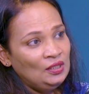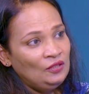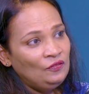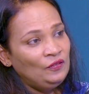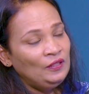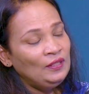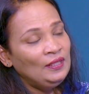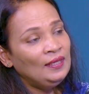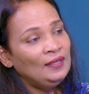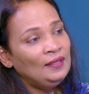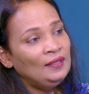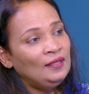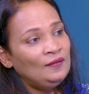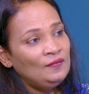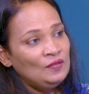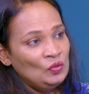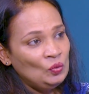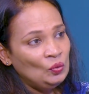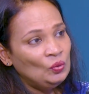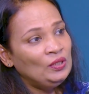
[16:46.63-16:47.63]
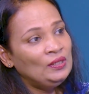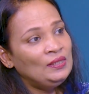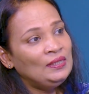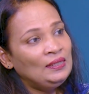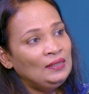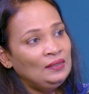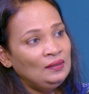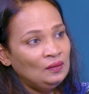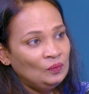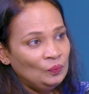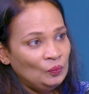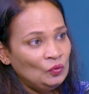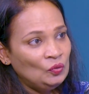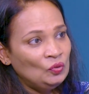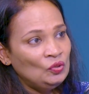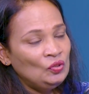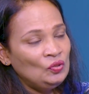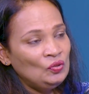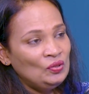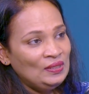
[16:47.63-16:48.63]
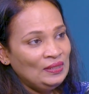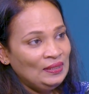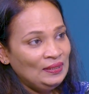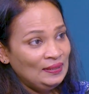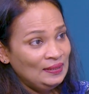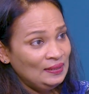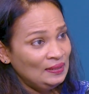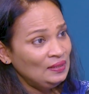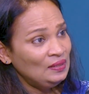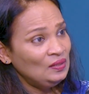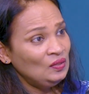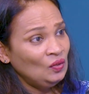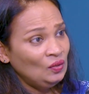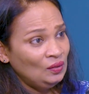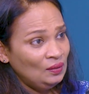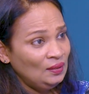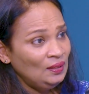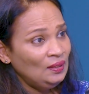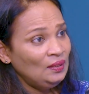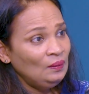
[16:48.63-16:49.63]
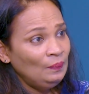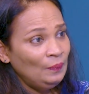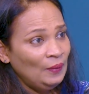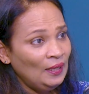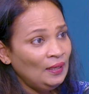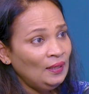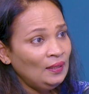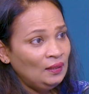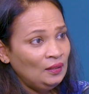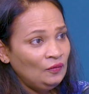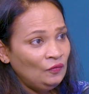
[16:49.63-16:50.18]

If we can have storytelling approach to say this is not really bad.